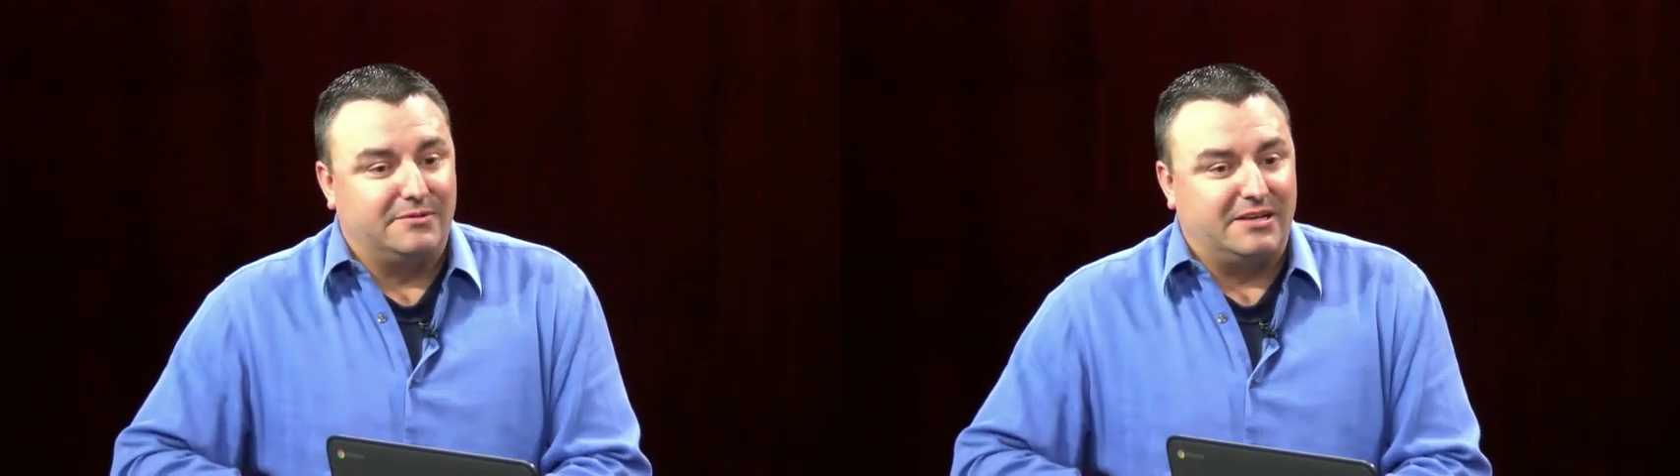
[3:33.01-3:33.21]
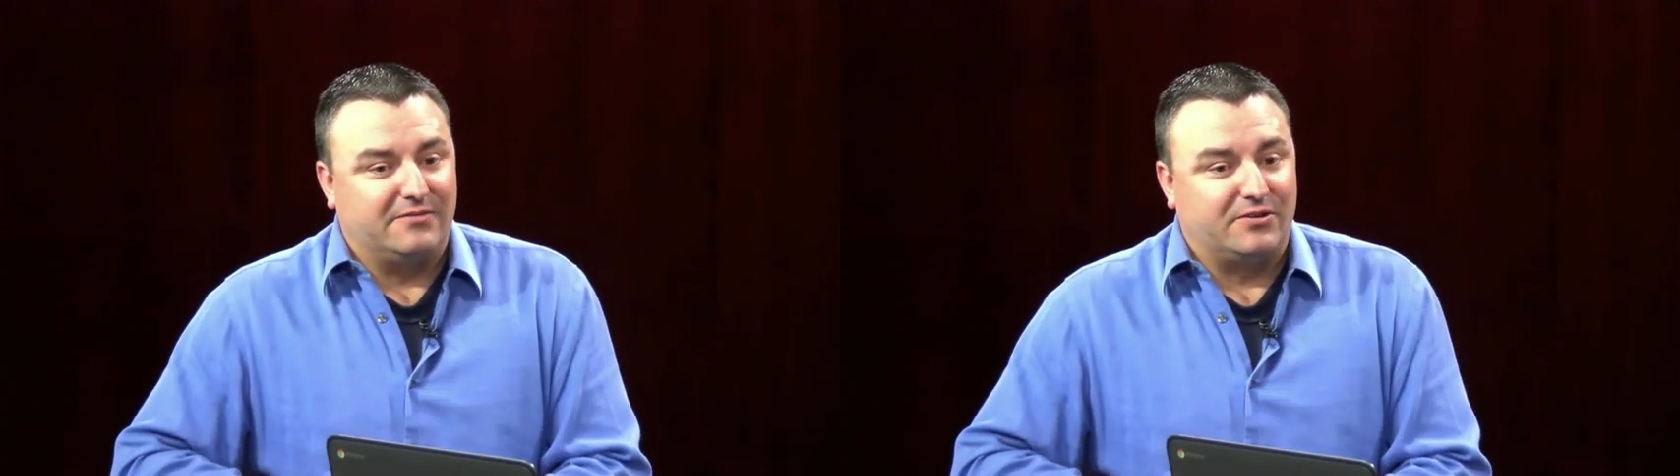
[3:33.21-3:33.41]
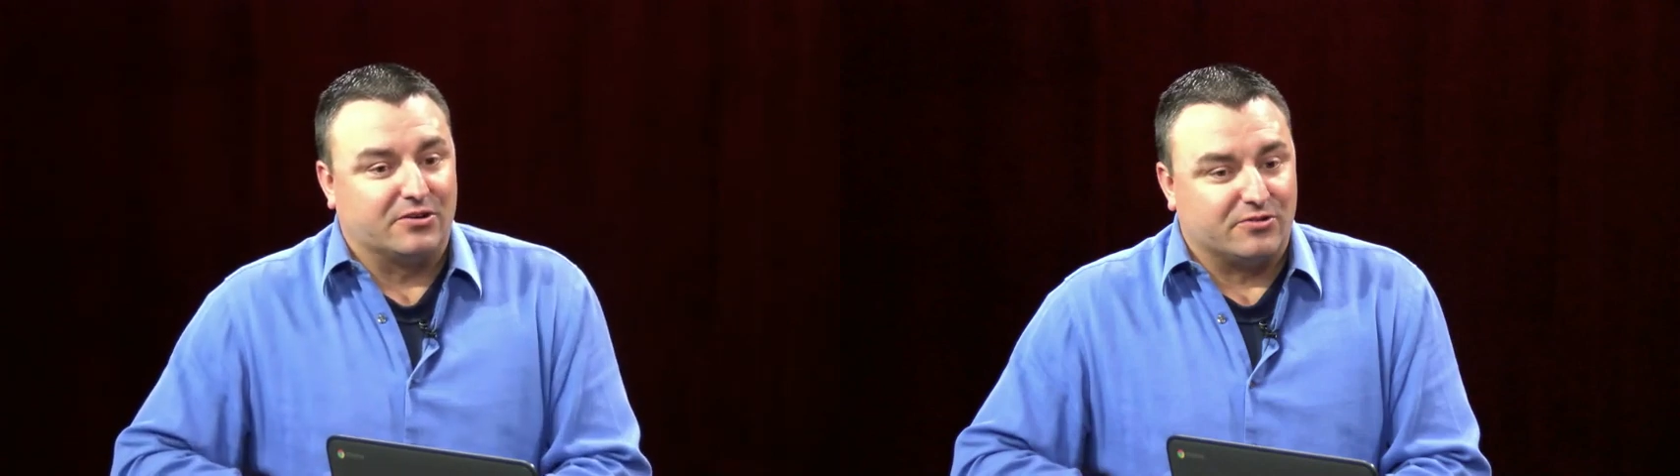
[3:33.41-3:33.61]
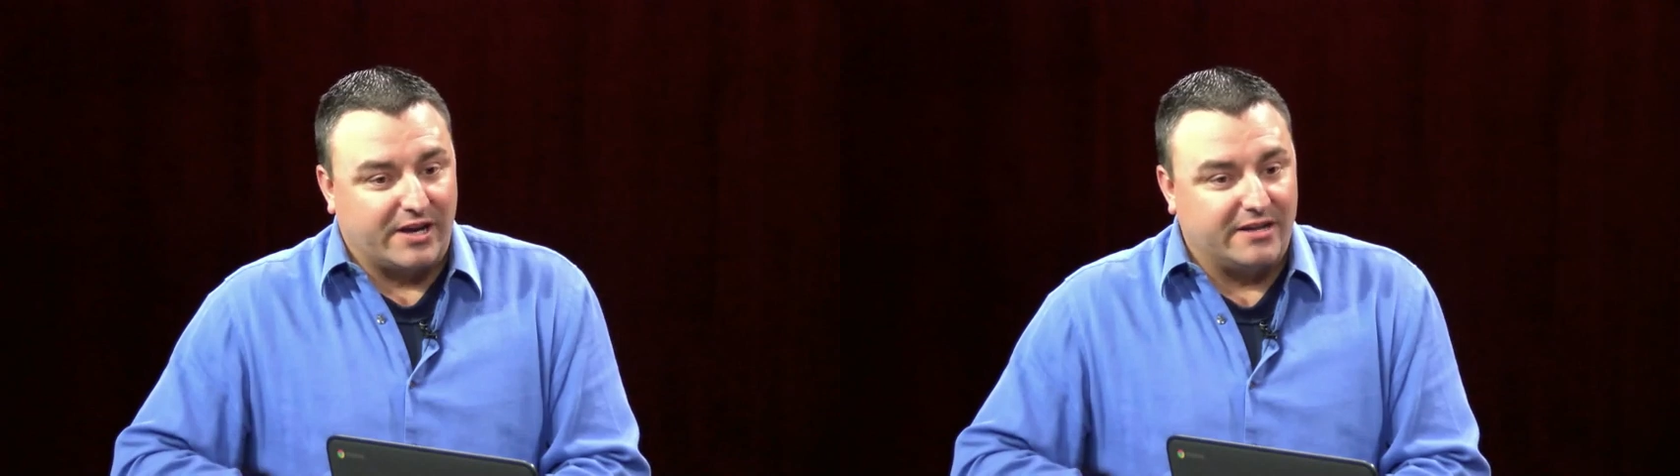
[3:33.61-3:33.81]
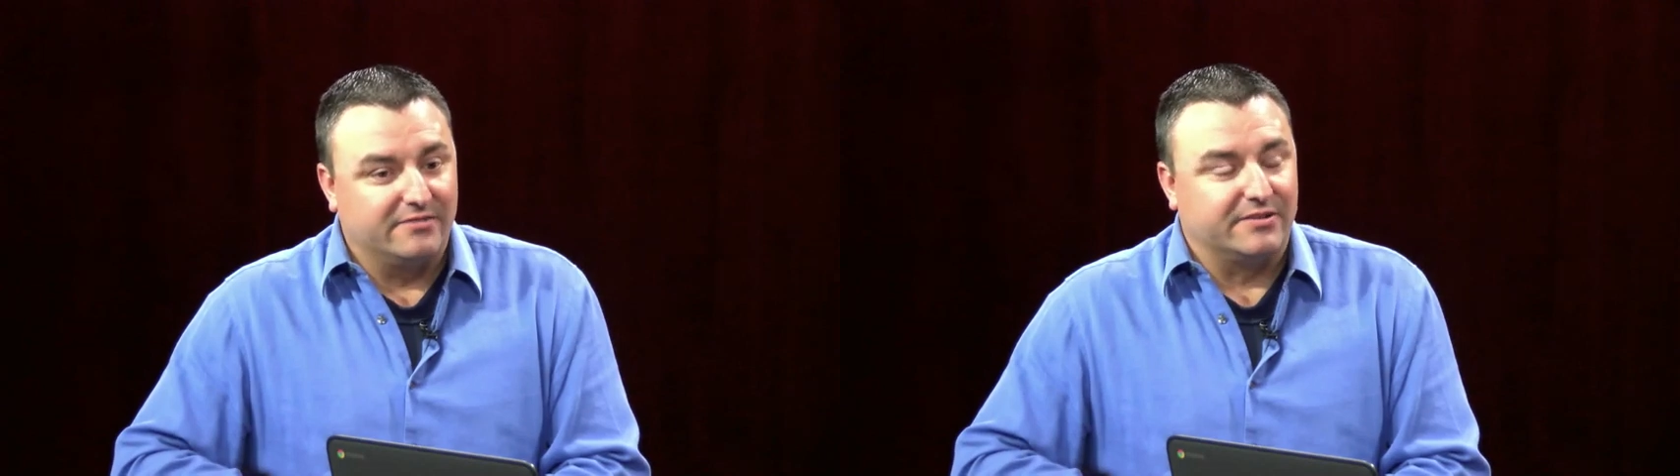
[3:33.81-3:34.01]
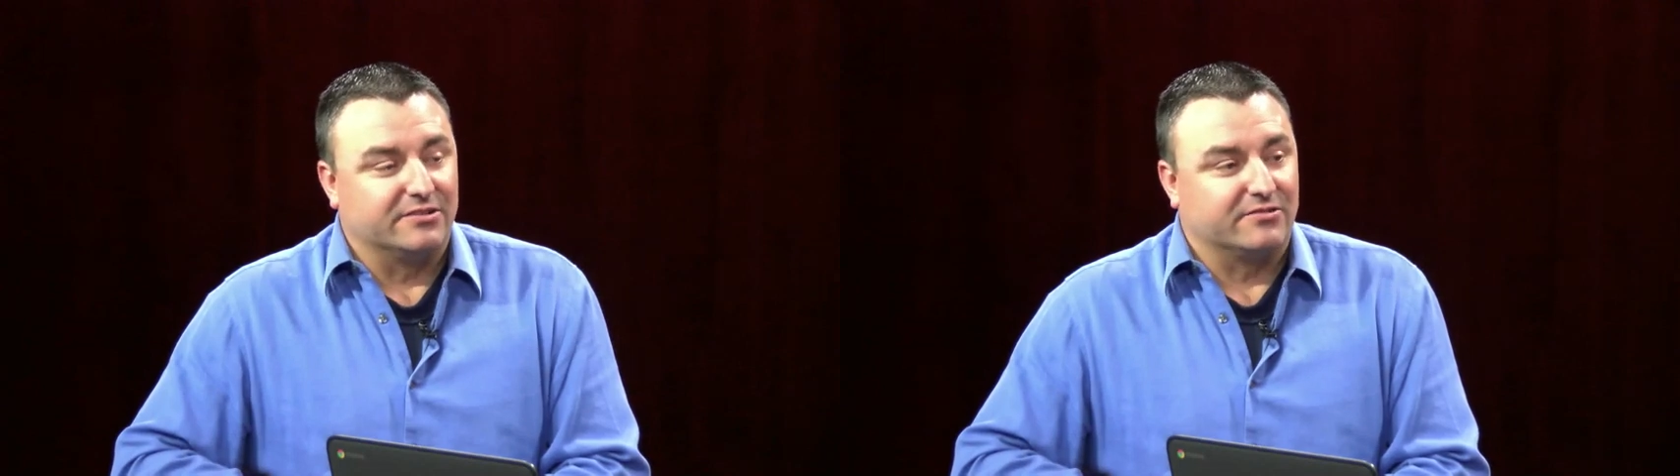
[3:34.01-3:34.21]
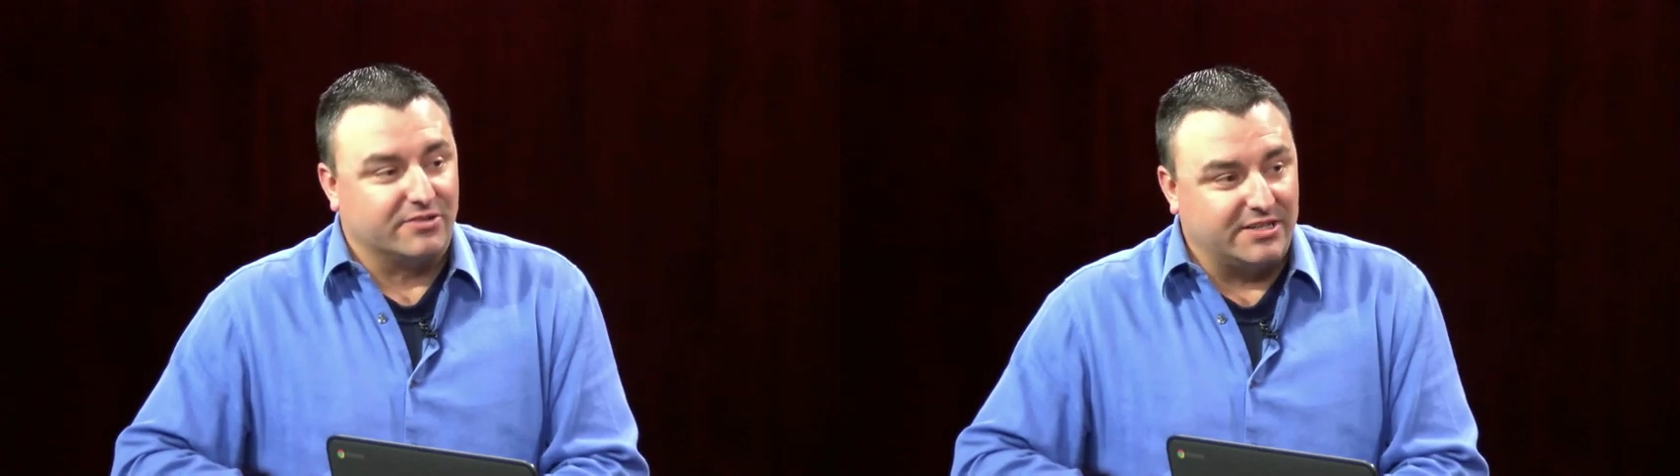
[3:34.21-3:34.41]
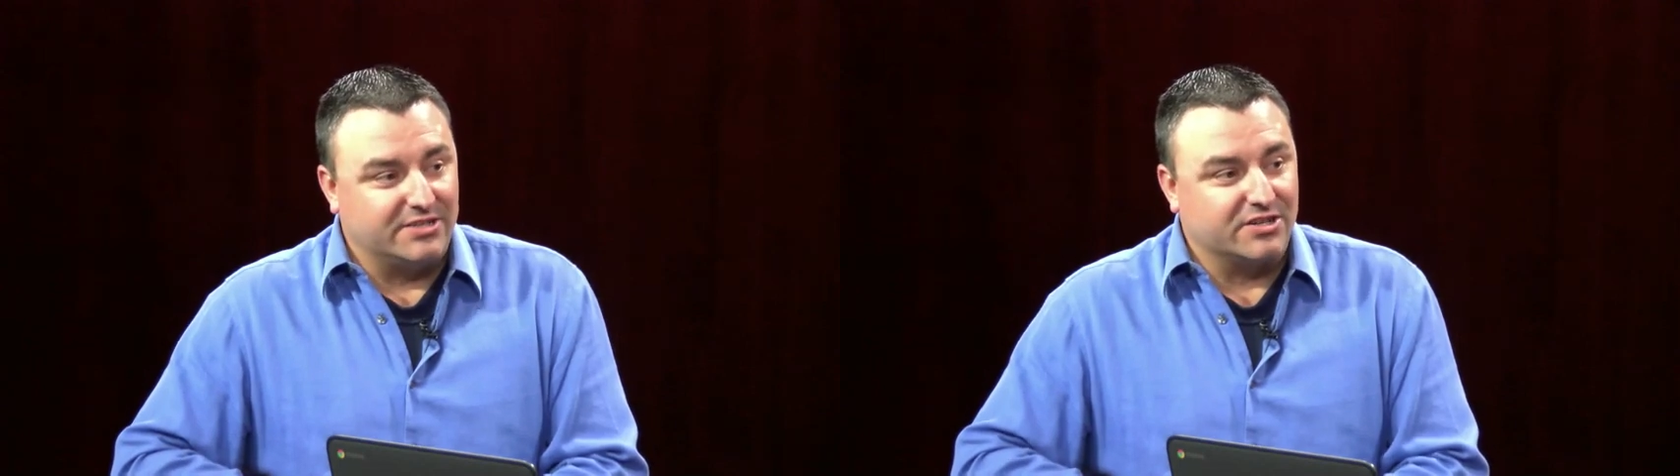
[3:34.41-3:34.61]
if you're creative and you're
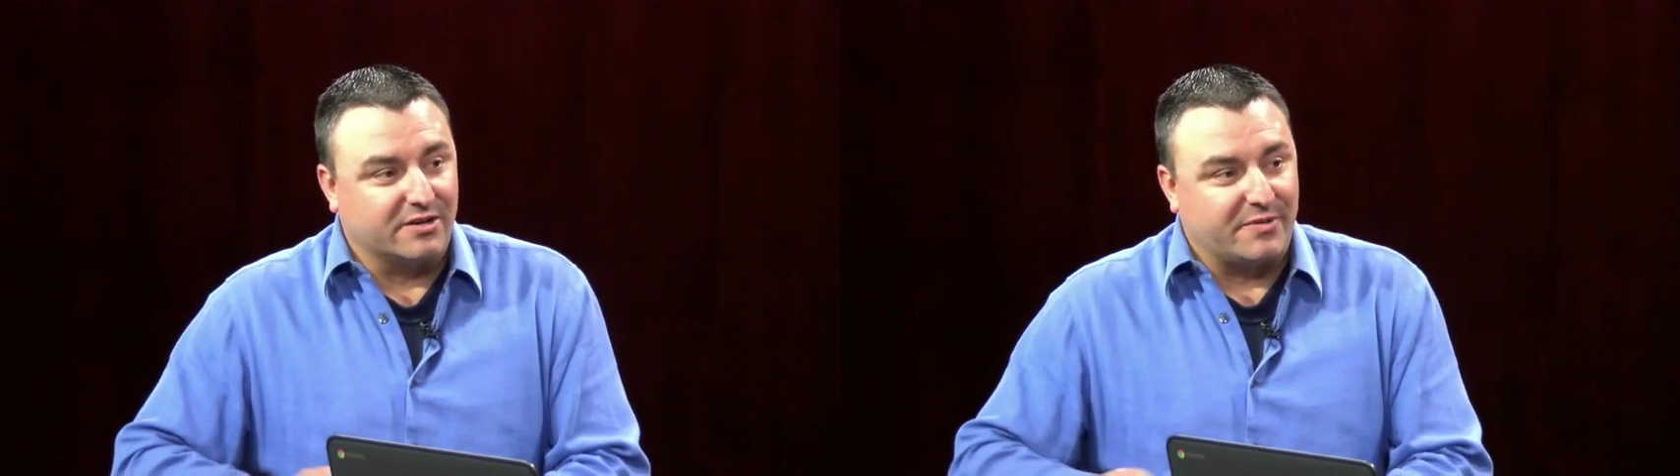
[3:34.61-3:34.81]
strategic